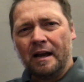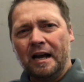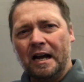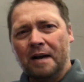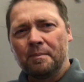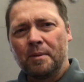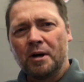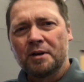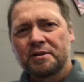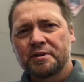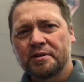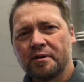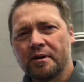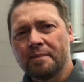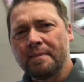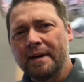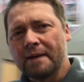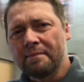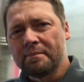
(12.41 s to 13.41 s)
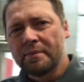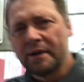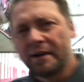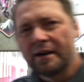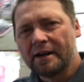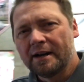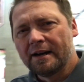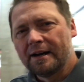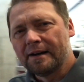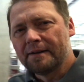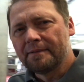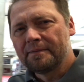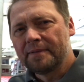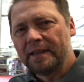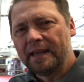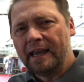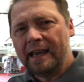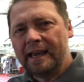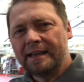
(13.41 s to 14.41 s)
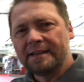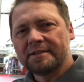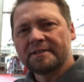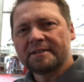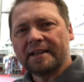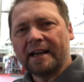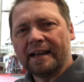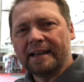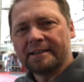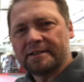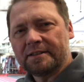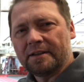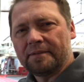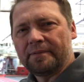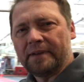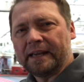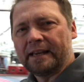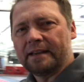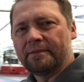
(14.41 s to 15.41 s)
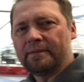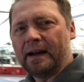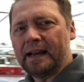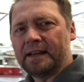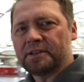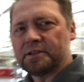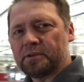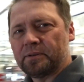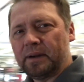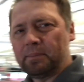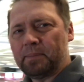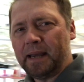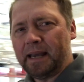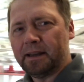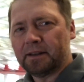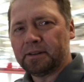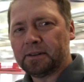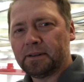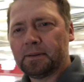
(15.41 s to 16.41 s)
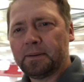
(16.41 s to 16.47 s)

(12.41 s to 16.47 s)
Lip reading: I'm also a member of the ACE Scientific Advisory Panel.